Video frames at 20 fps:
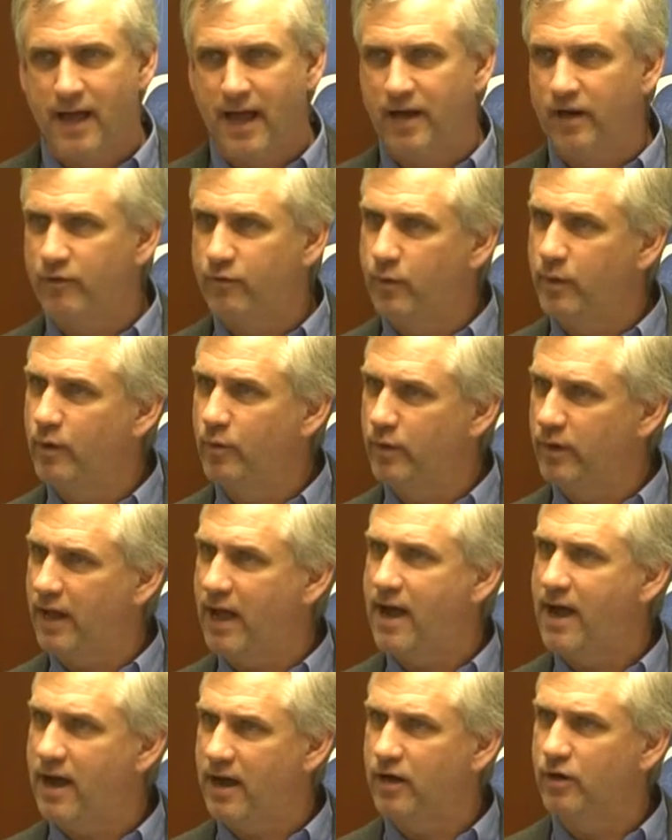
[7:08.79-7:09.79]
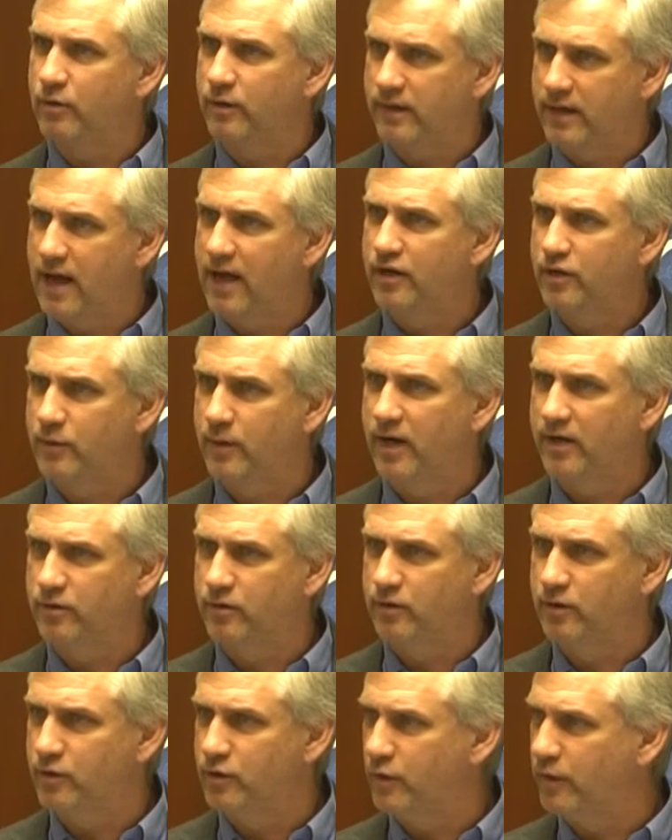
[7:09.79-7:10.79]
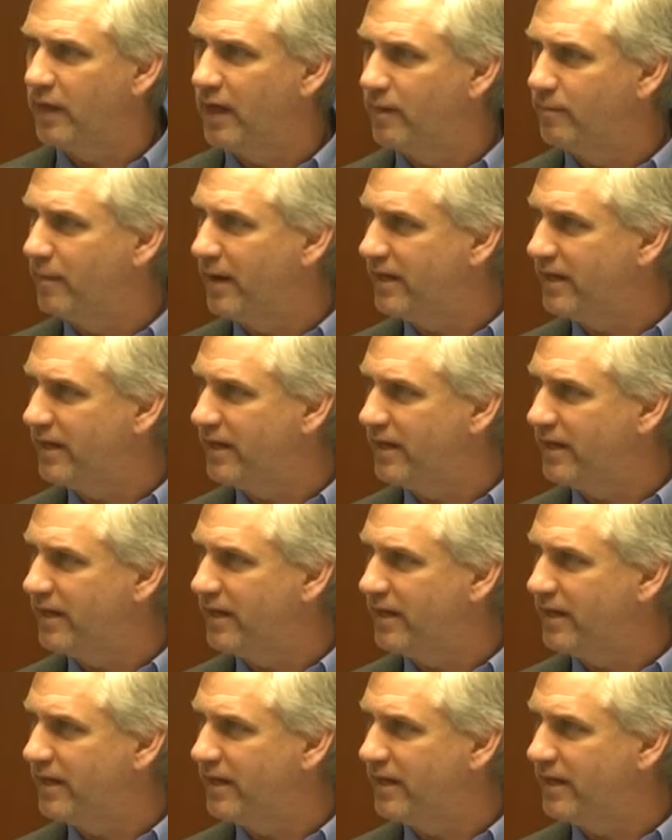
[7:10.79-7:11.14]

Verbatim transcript: And if we were to hire a contractor to do that,